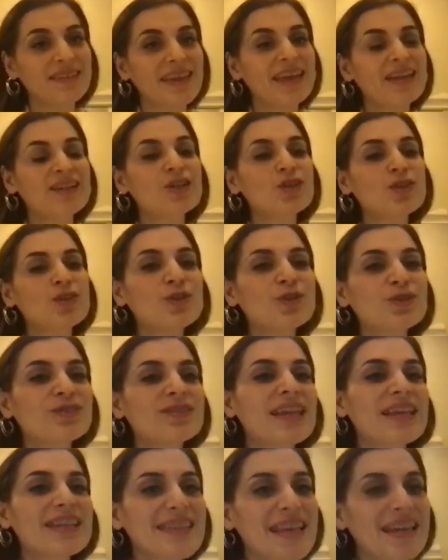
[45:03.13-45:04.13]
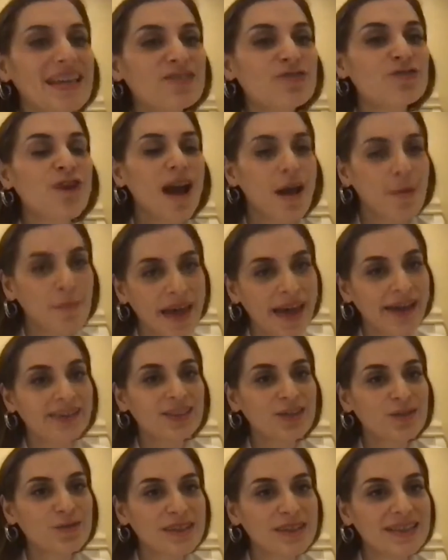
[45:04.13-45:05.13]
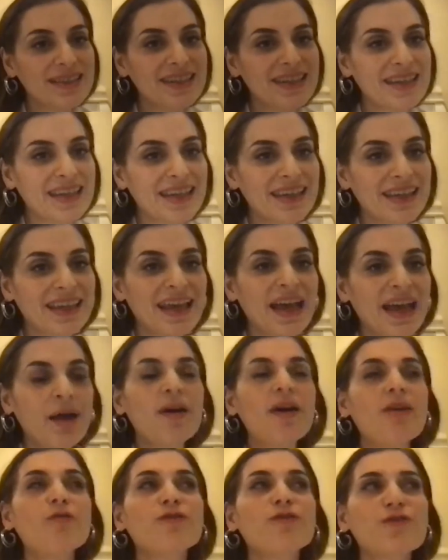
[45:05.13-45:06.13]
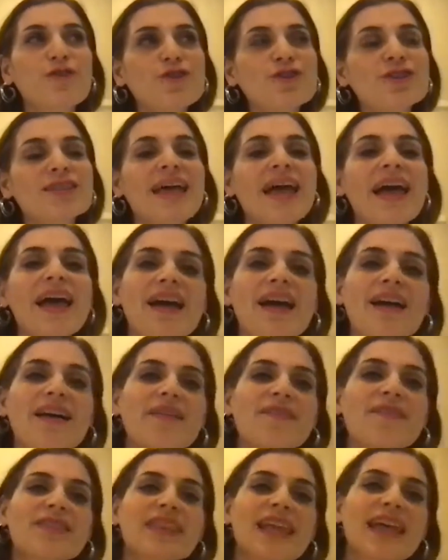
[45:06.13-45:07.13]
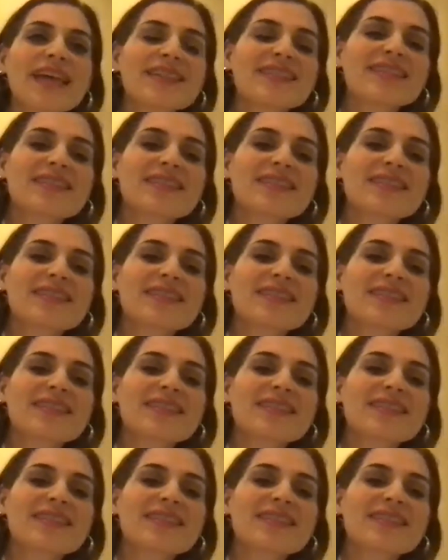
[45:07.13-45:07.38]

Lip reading: A good, let's say, drama activity. Of course, let's